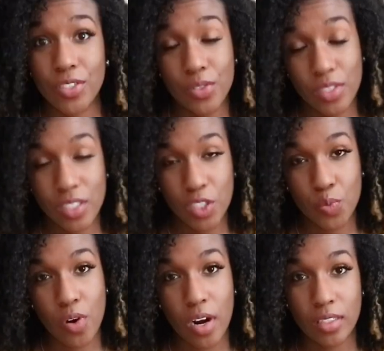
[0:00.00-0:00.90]
using these
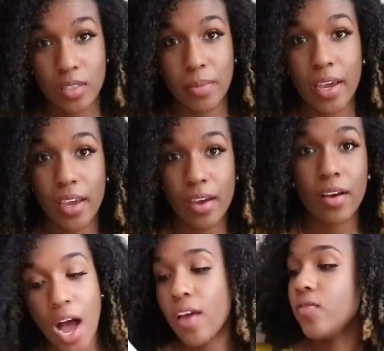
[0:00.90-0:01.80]
products in my
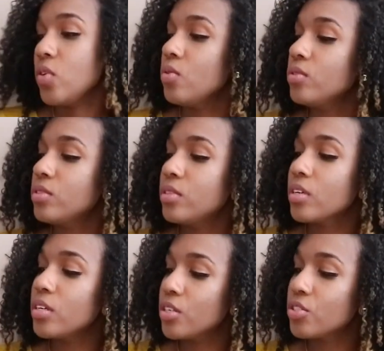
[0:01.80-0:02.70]
hair. I've used the
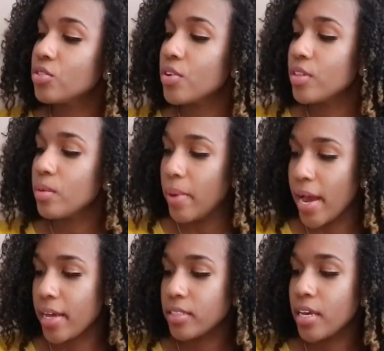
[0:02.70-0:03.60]
conditioner in the
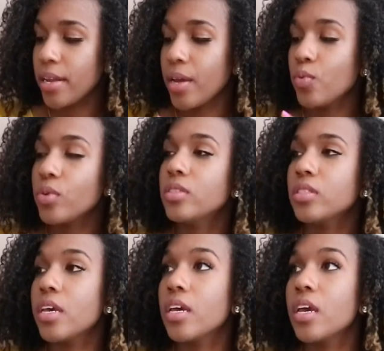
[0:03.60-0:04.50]
past, and I would
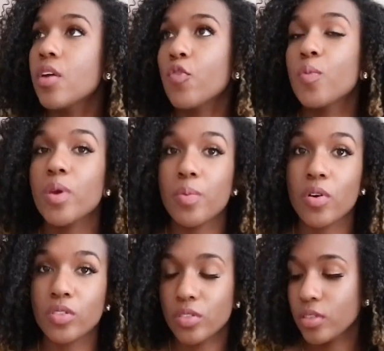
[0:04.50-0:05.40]
say for me
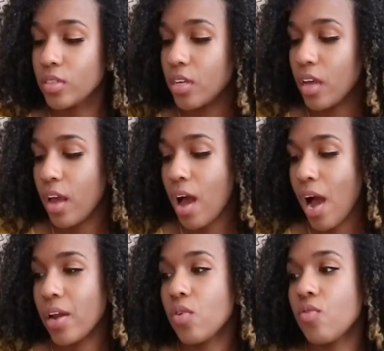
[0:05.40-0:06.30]
personally,
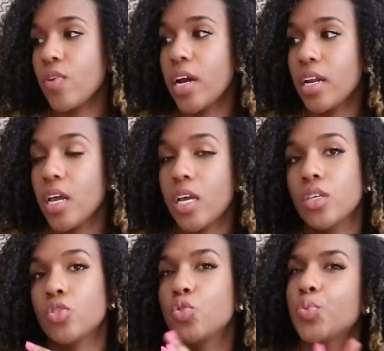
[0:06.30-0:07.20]
I don't find it
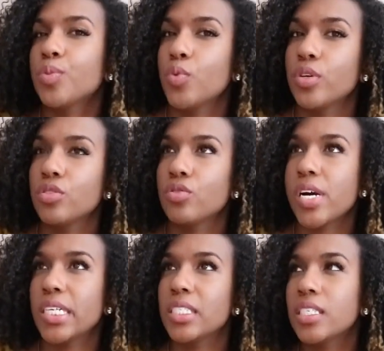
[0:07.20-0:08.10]
super
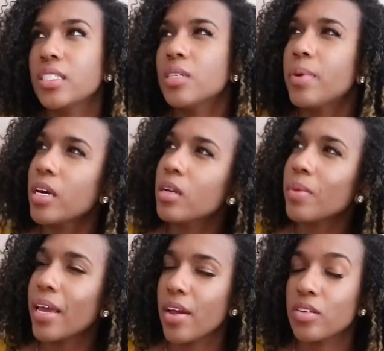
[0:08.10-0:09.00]
moisturizing. Depending on
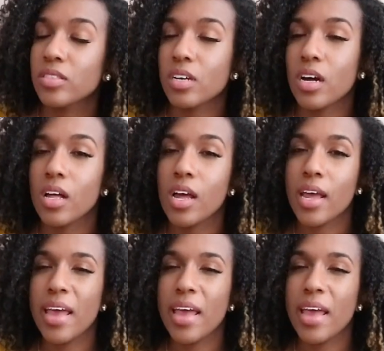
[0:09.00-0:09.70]
my hairstyle,